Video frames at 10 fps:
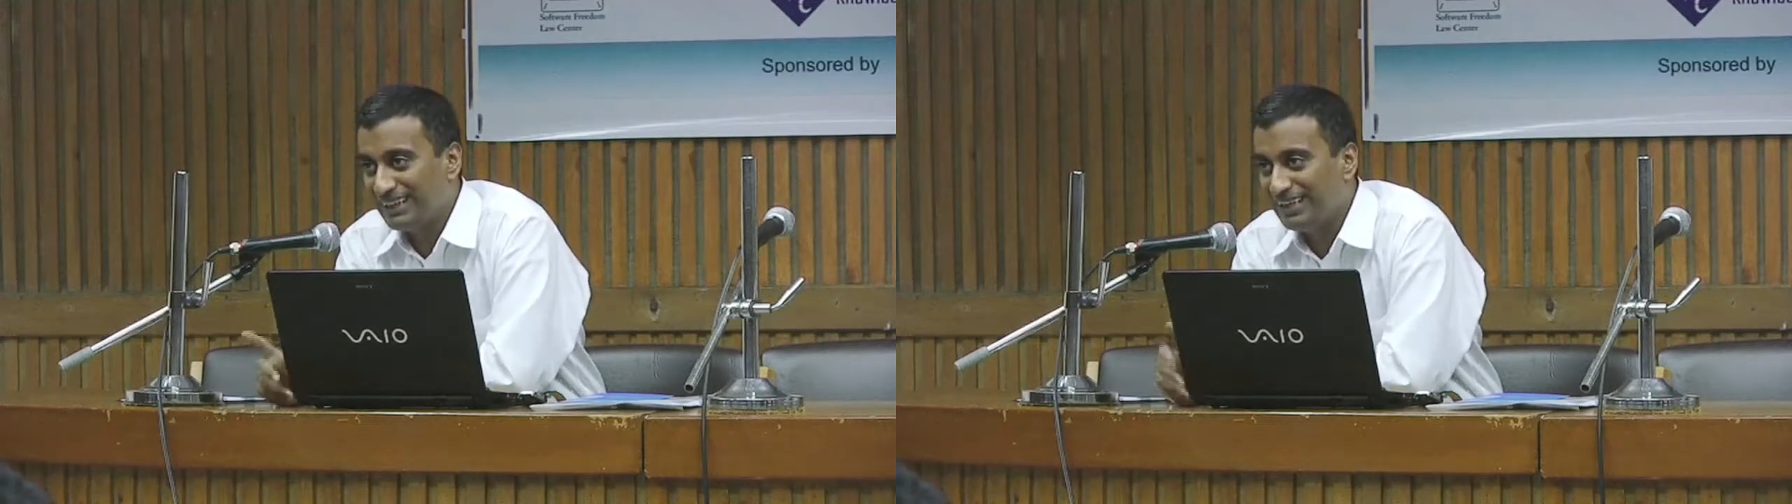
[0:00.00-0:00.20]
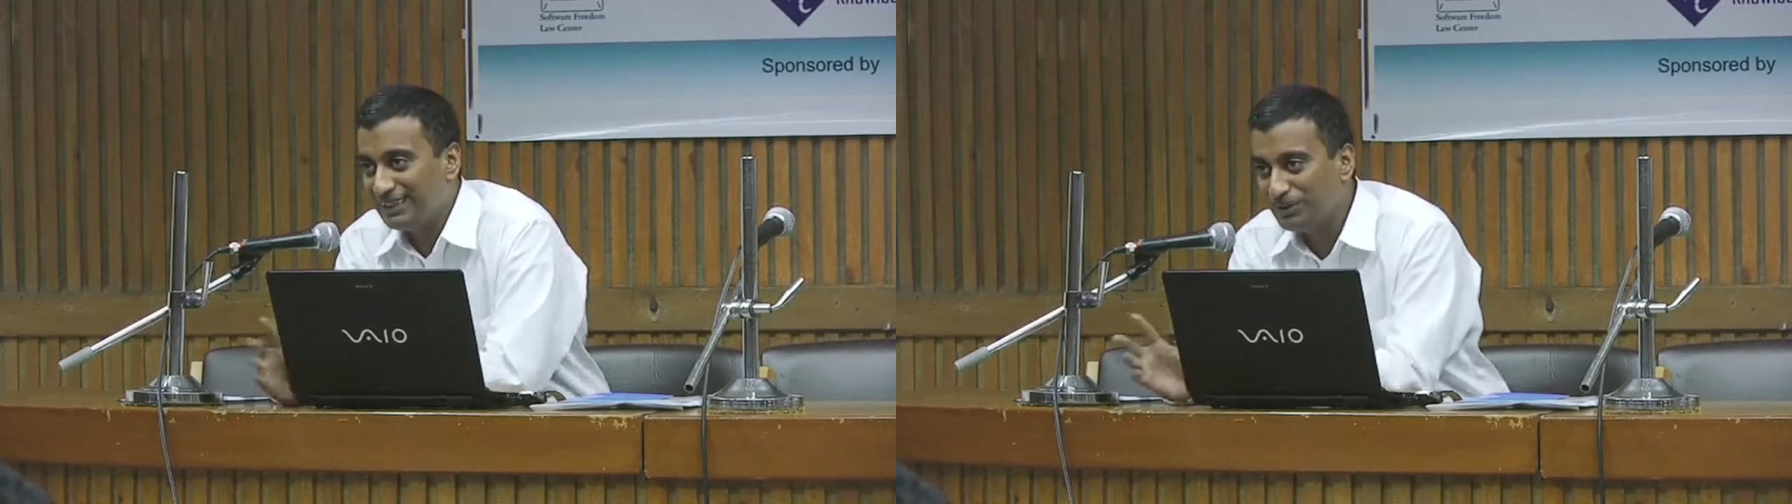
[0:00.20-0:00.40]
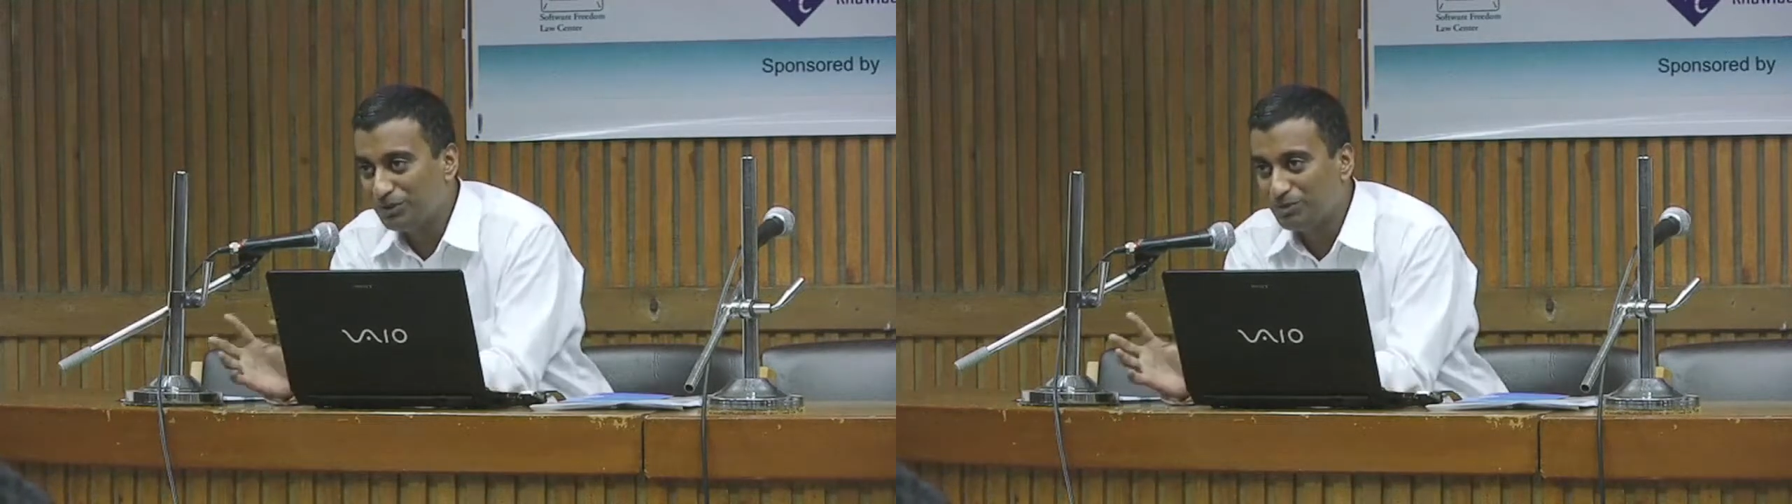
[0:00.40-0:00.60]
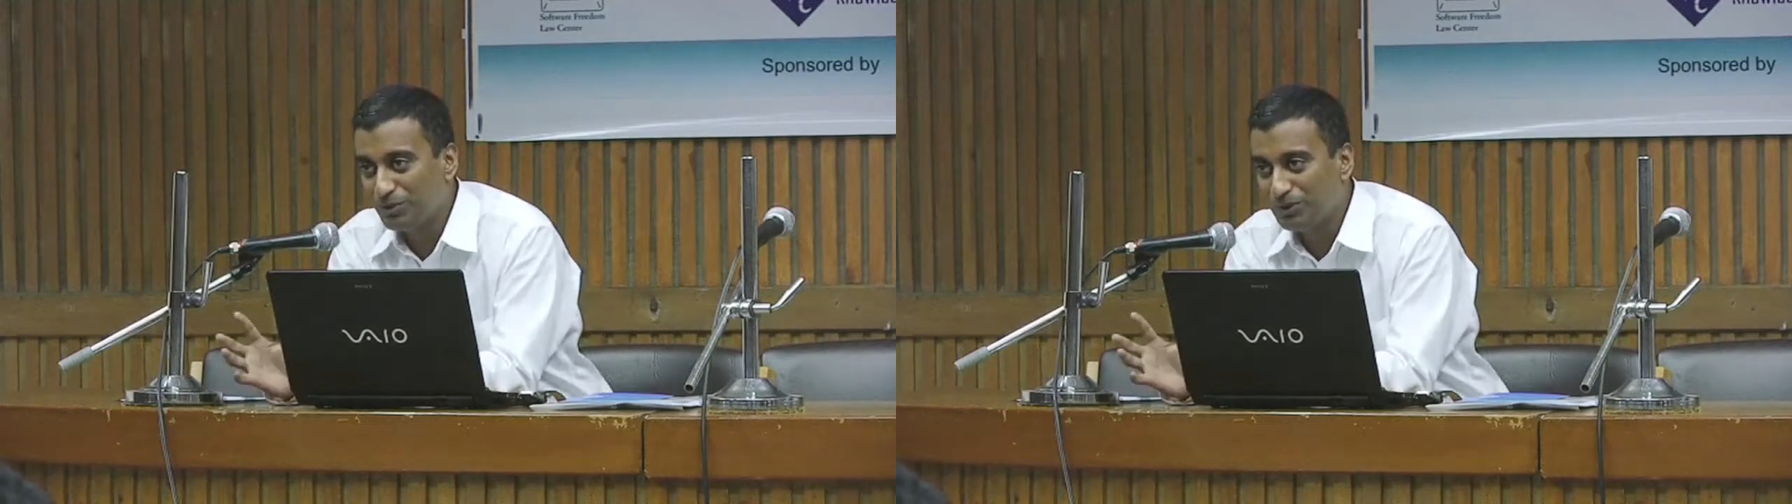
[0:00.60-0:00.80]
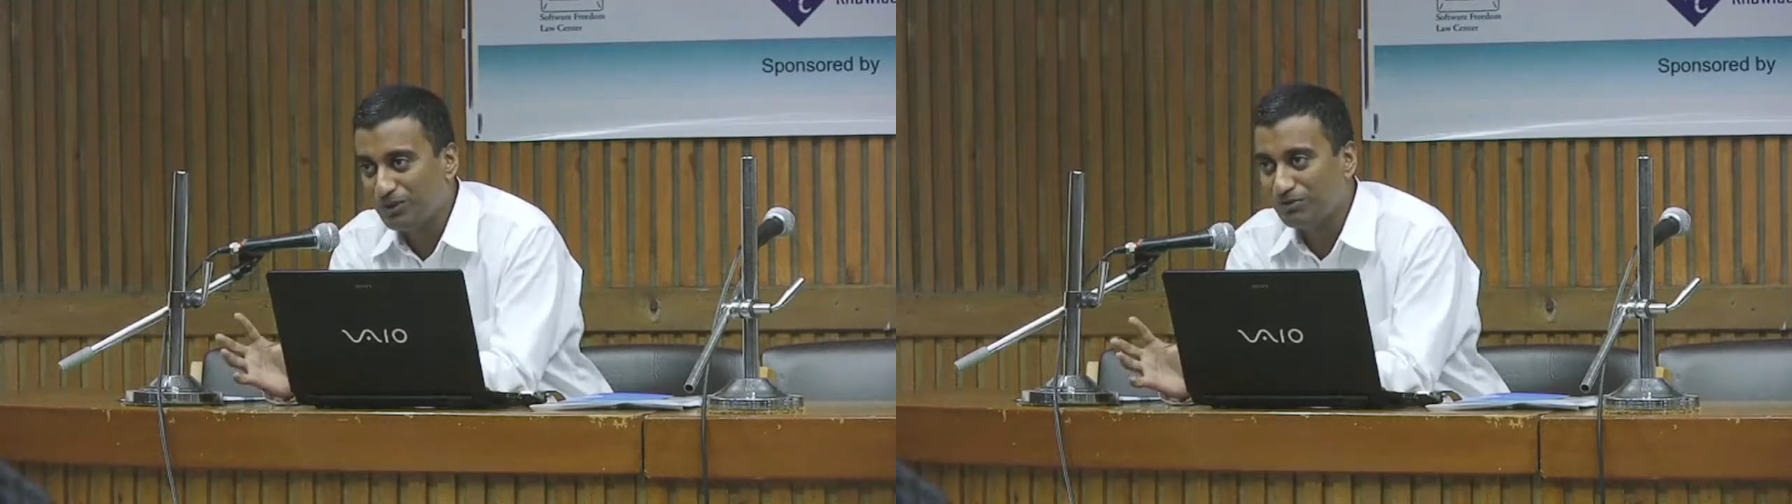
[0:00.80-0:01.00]
And he used
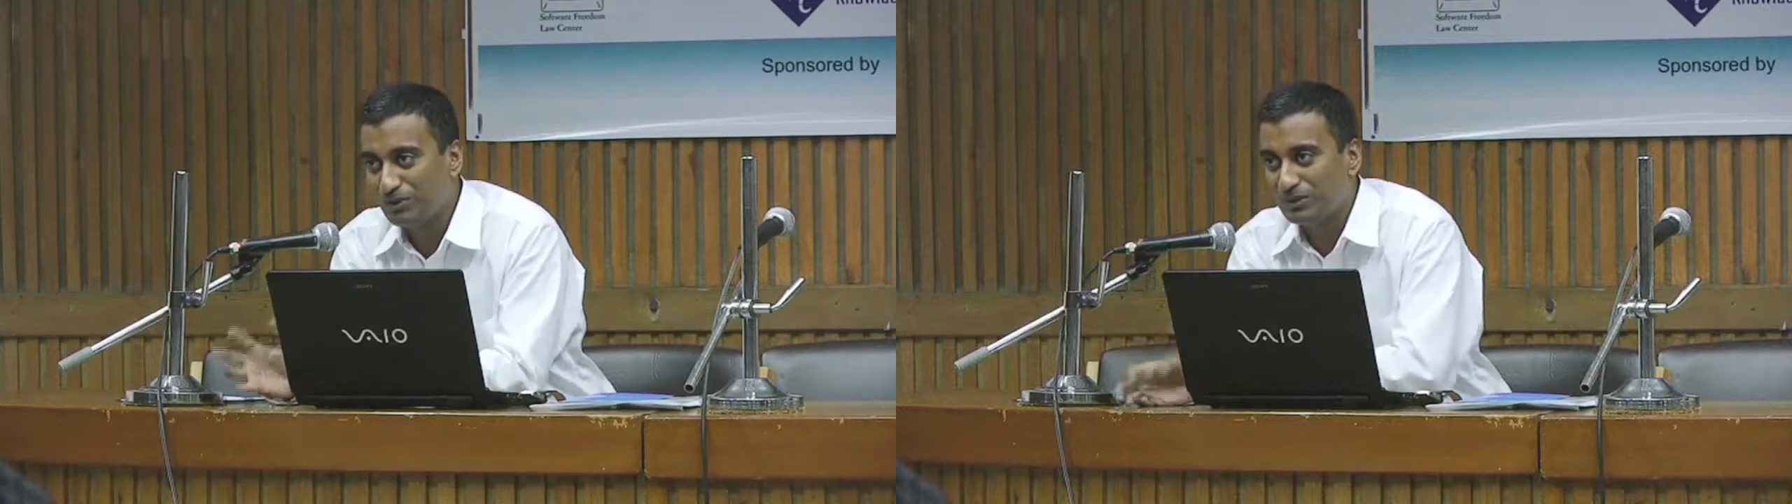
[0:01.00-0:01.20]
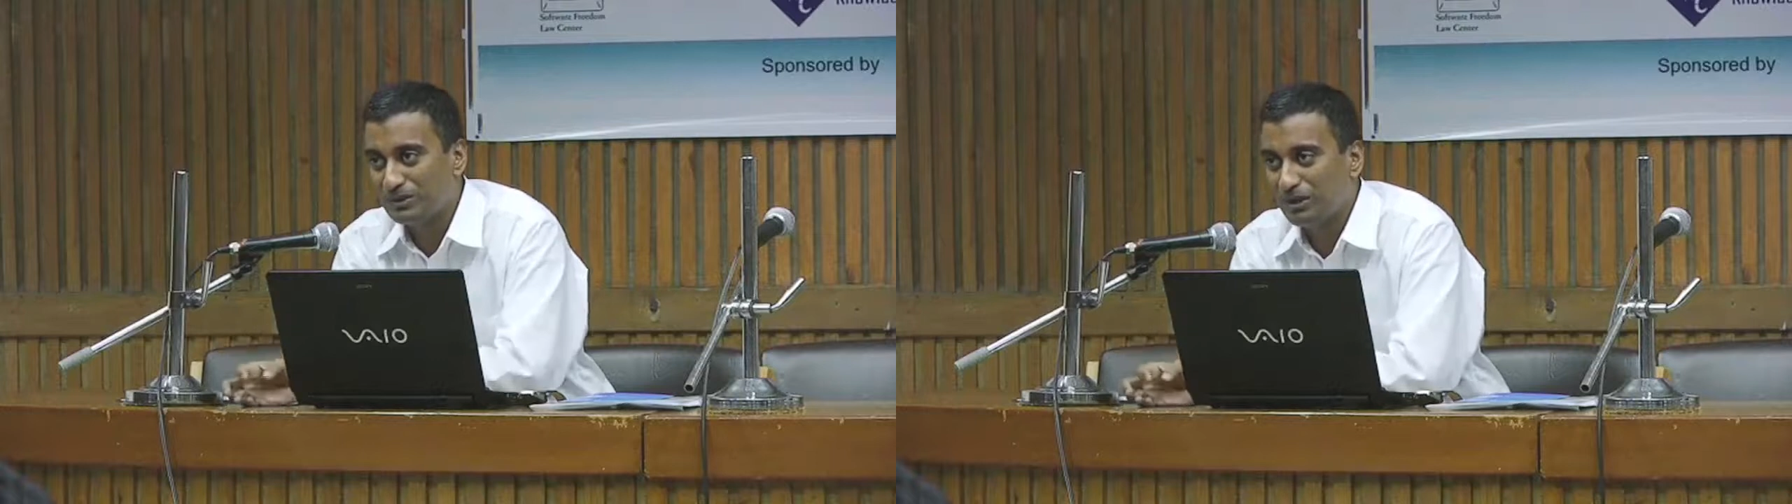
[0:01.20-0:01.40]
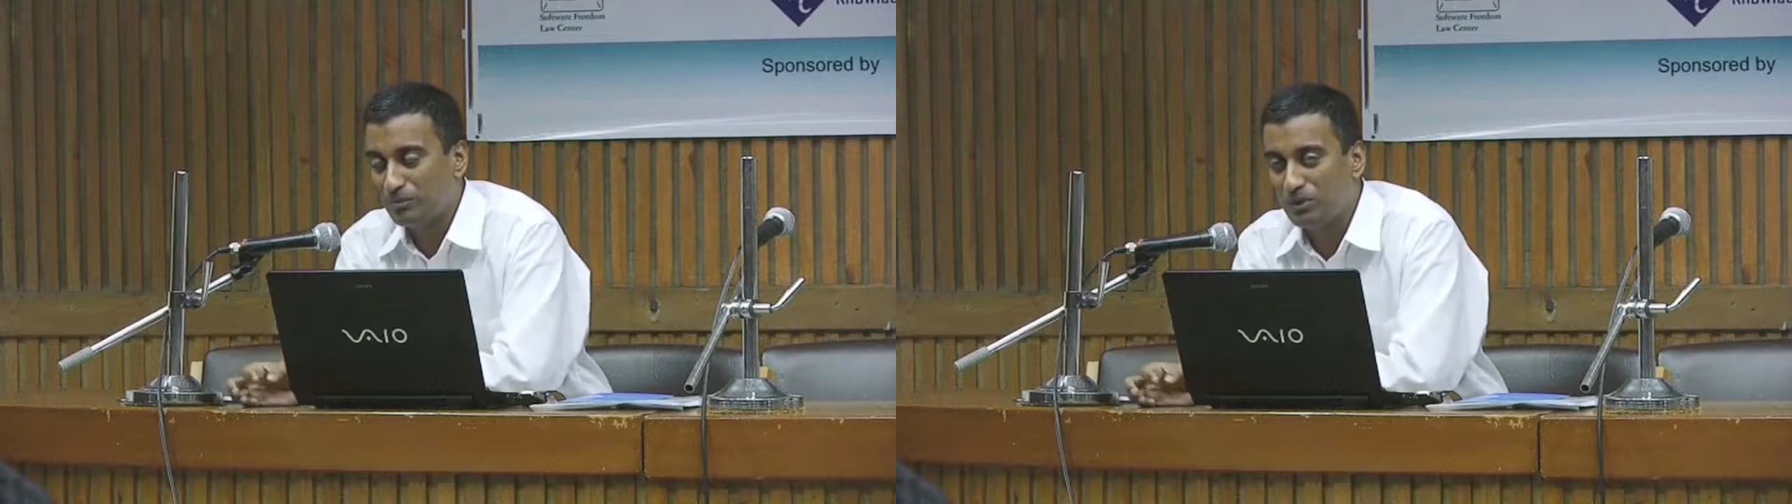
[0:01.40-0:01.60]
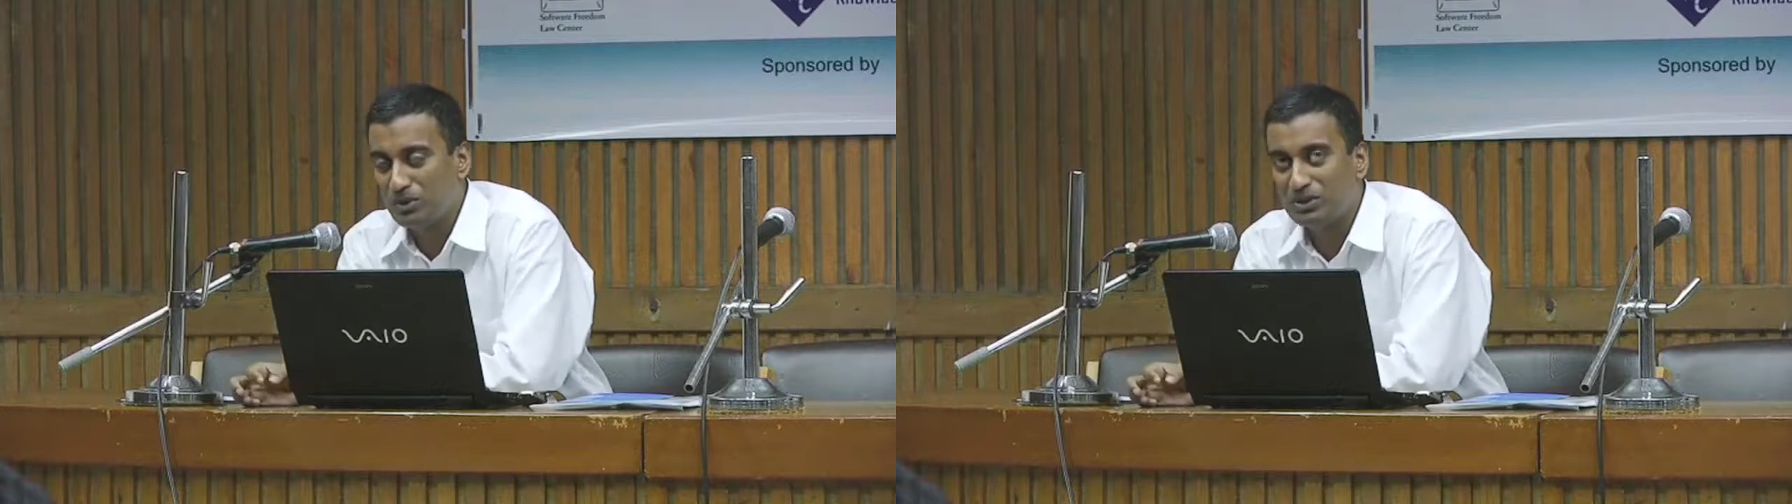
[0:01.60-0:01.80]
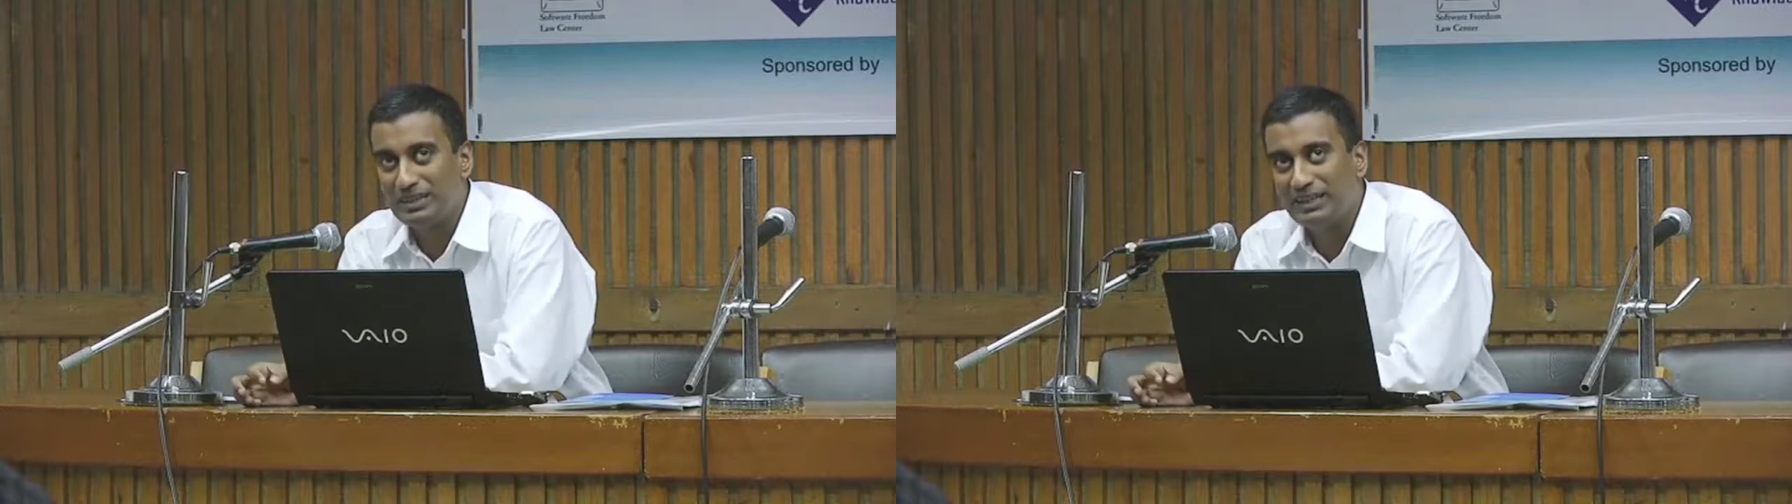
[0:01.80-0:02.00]
both of those approaches.